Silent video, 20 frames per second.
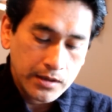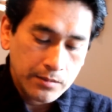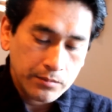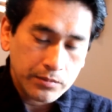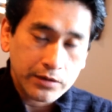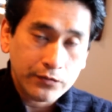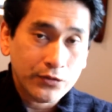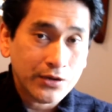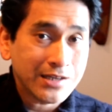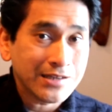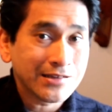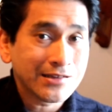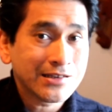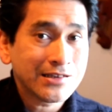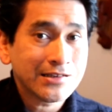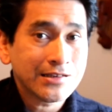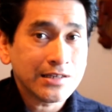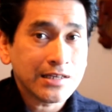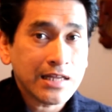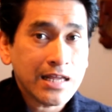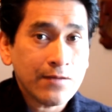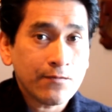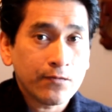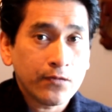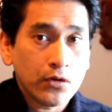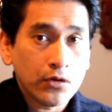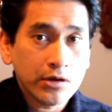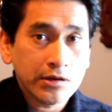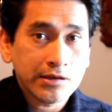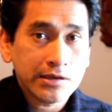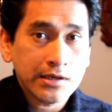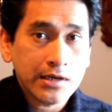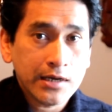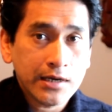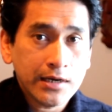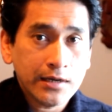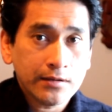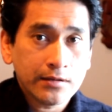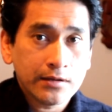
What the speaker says: But if we consistently keep focusing on it,